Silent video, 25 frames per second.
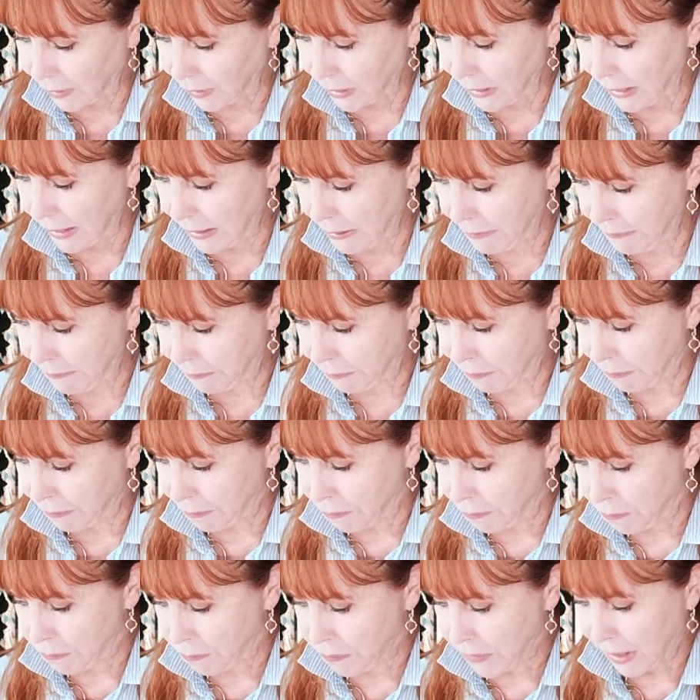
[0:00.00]
Um,
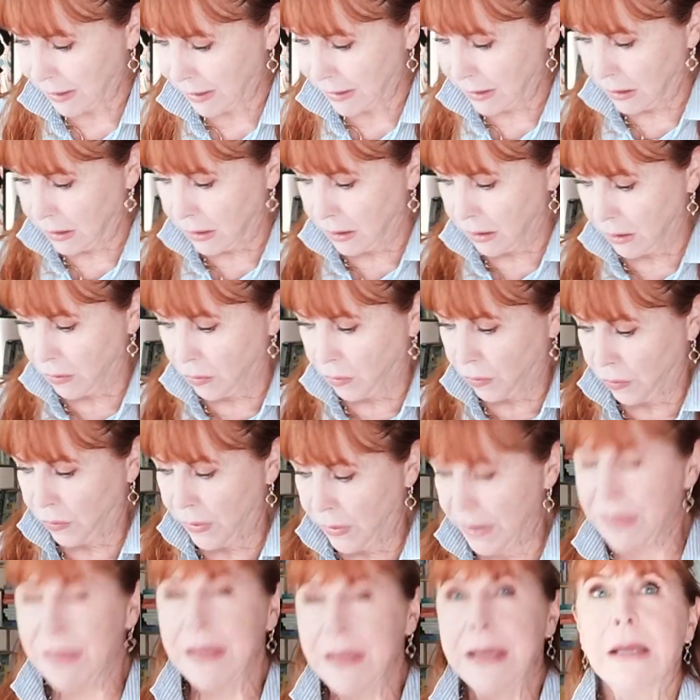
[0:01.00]
we
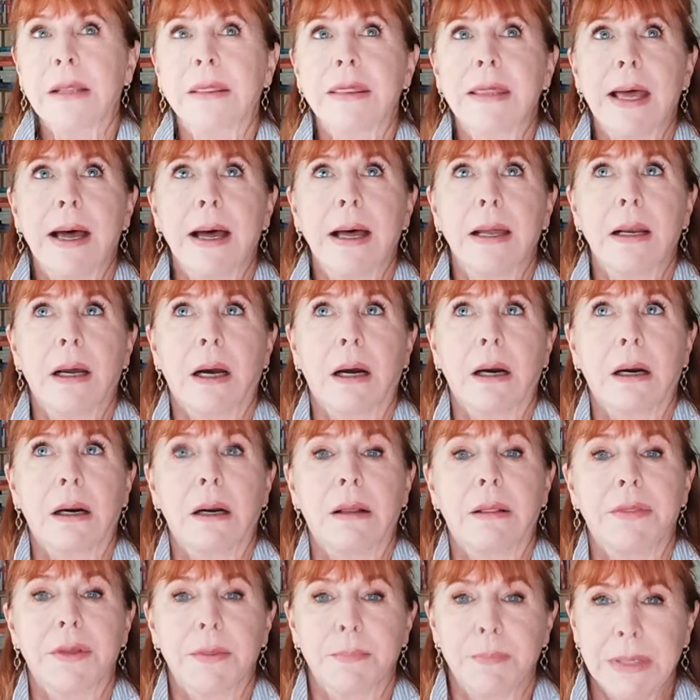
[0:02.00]
think that our
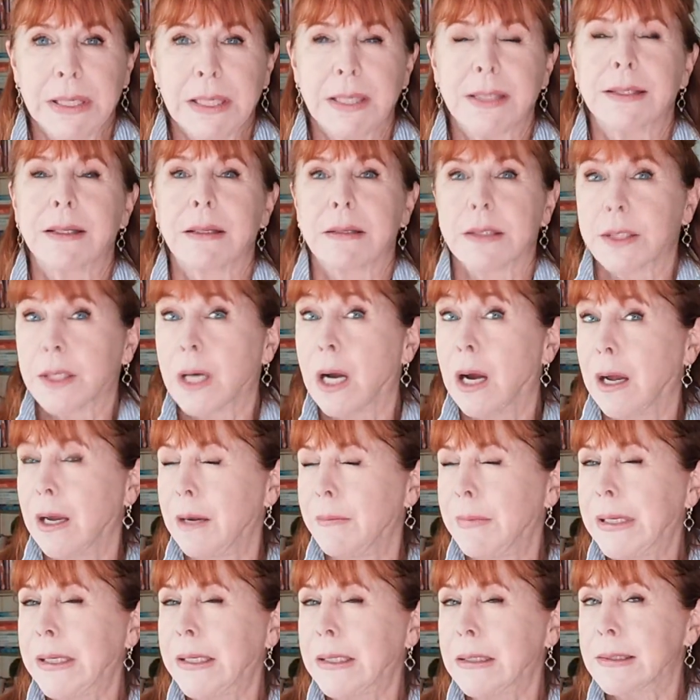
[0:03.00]
that because the
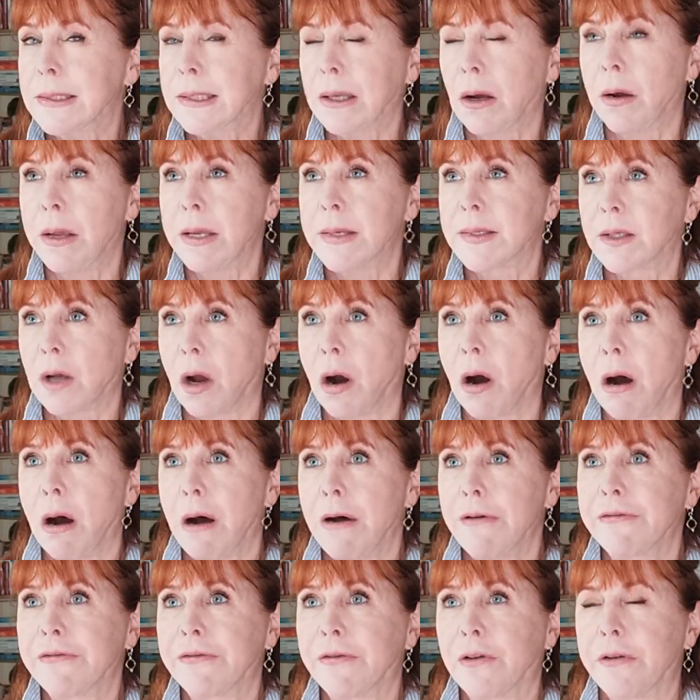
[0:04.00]
timing is, is
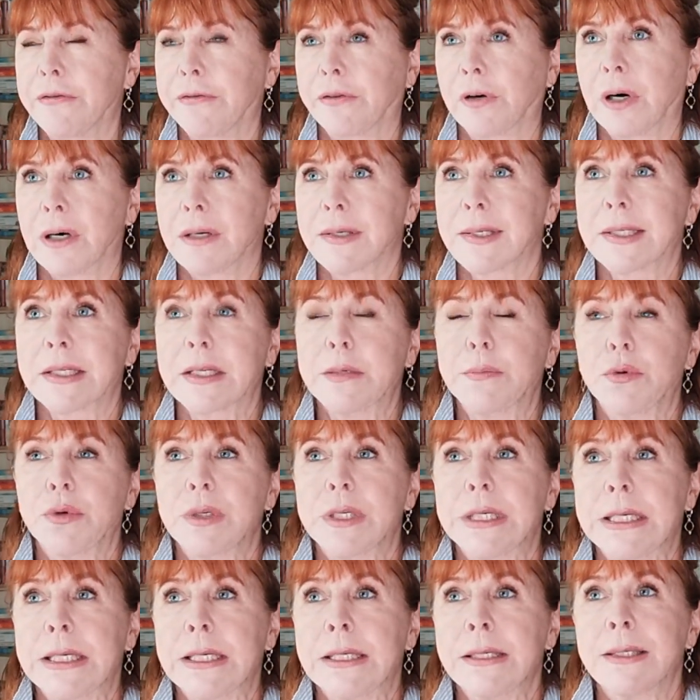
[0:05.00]
off for our sleep
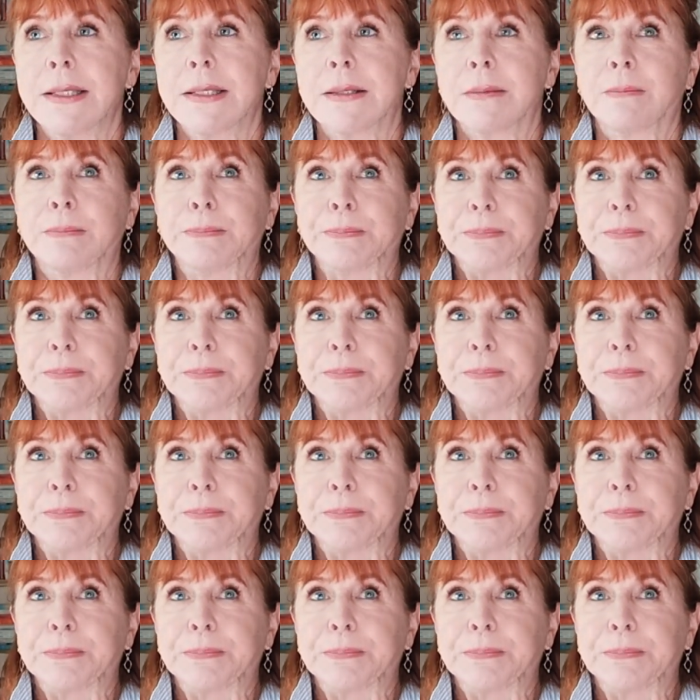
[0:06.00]
routines,